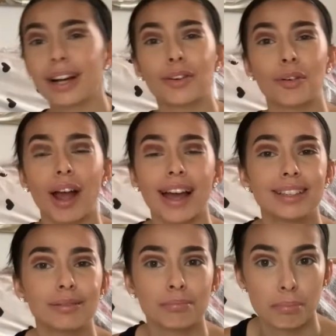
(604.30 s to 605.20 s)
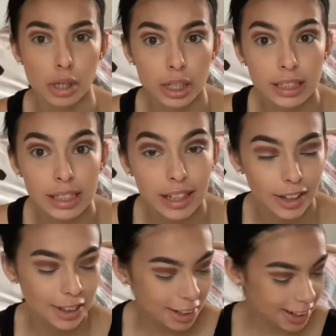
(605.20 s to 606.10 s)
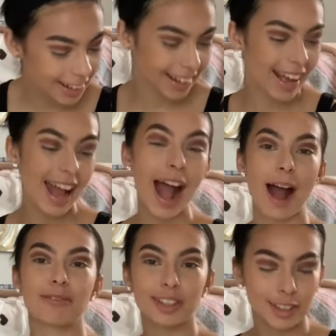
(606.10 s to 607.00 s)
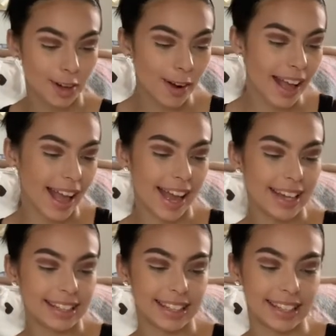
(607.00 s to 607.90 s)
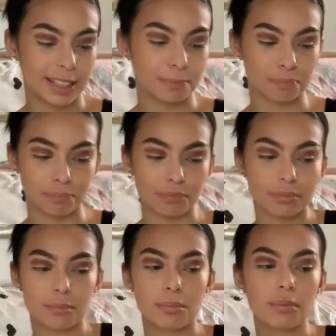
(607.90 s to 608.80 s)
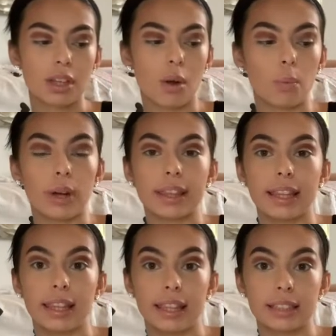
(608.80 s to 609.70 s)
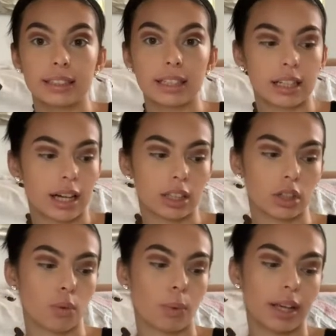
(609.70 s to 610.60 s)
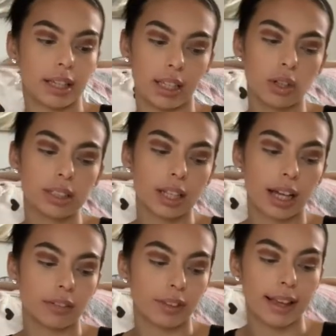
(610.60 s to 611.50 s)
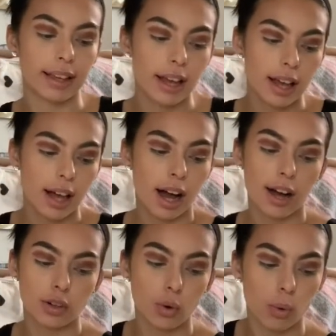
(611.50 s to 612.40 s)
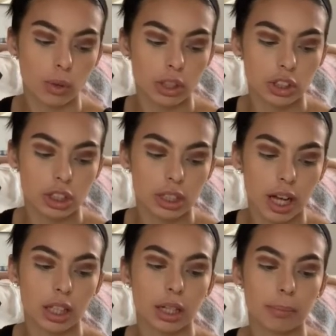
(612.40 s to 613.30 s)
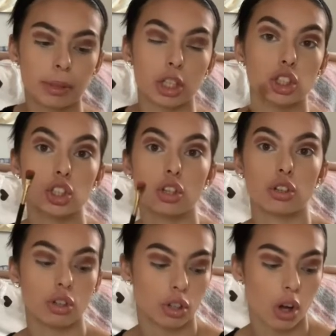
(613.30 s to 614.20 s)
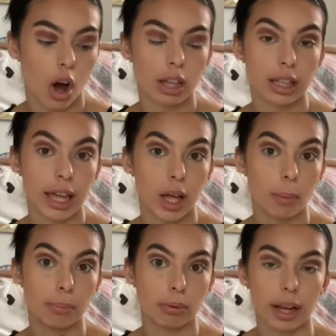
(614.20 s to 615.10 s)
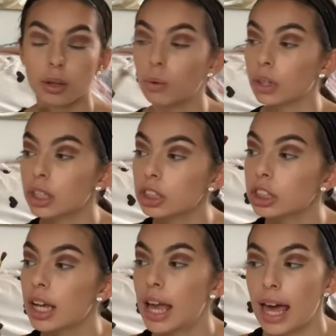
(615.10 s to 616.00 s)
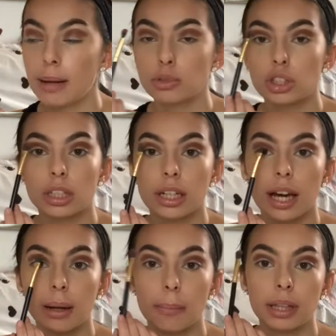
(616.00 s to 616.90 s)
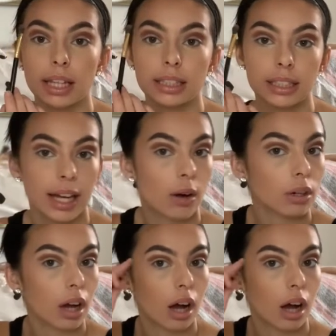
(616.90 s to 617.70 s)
red burgundy color, I'm gonna go ahead in with this color right here. It's kind of like an orangey color, but it's not like a bright orange, and I'm just gonna kind of blend it out